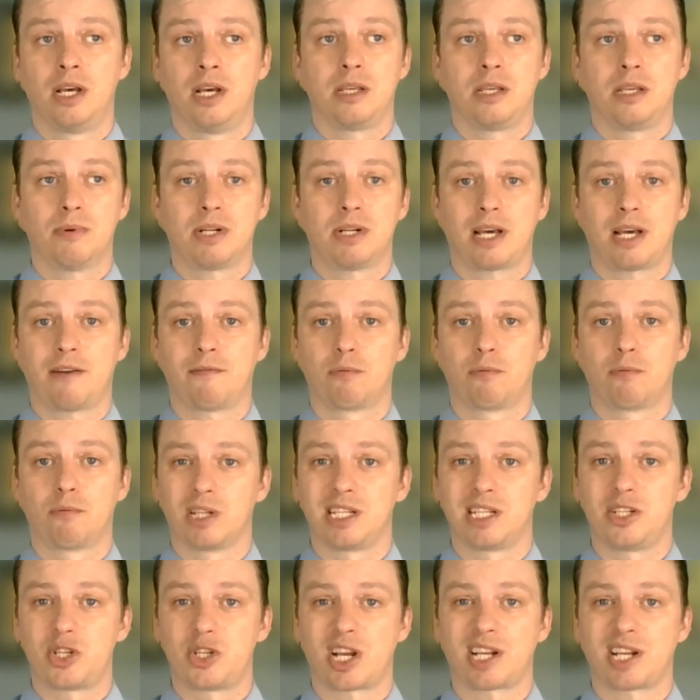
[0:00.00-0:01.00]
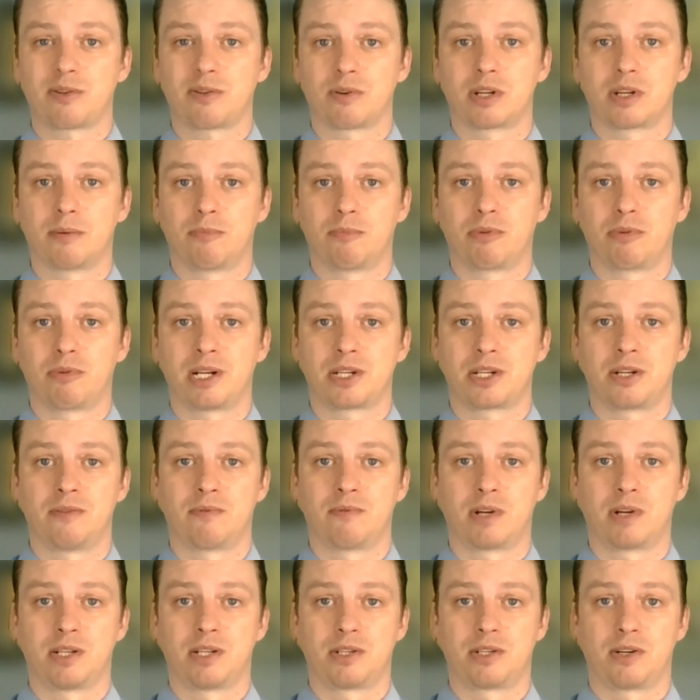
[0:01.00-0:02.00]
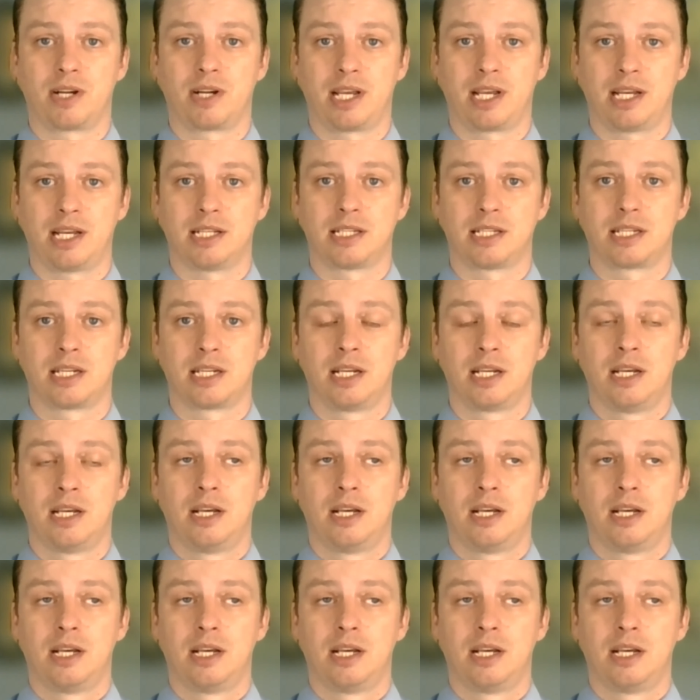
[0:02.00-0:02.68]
you want to have really gentle compression around your hands.